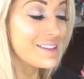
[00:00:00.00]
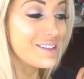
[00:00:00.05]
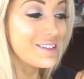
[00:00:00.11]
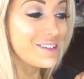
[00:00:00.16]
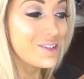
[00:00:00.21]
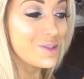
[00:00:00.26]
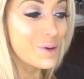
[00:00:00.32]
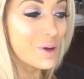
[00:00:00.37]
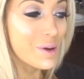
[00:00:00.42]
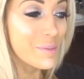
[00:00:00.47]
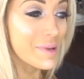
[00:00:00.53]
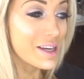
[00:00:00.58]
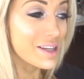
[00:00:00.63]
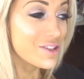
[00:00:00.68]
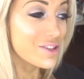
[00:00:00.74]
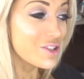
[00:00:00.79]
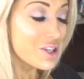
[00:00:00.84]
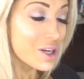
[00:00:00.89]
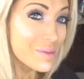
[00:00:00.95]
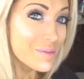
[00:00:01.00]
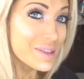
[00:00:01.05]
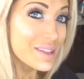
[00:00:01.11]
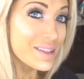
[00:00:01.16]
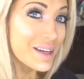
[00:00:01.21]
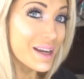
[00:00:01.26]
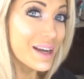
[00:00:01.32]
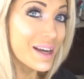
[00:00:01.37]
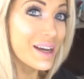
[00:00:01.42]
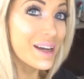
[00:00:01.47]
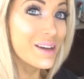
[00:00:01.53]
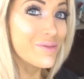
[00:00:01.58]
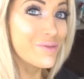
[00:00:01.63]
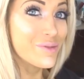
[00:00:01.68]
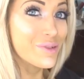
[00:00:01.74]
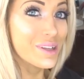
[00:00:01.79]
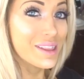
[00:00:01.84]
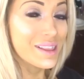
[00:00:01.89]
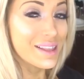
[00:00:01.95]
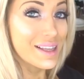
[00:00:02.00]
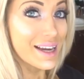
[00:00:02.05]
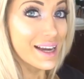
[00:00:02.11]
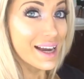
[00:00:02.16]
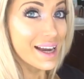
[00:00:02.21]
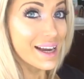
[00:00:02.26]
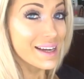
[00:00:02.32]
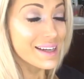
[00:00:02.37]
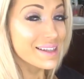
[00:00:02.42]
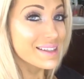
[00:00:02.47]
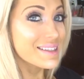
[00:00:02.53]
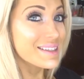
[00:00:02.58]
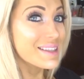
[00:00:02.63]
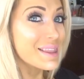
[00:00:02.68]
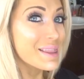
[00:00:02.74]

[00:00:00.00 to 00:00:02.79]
do all my gym stuff, relax.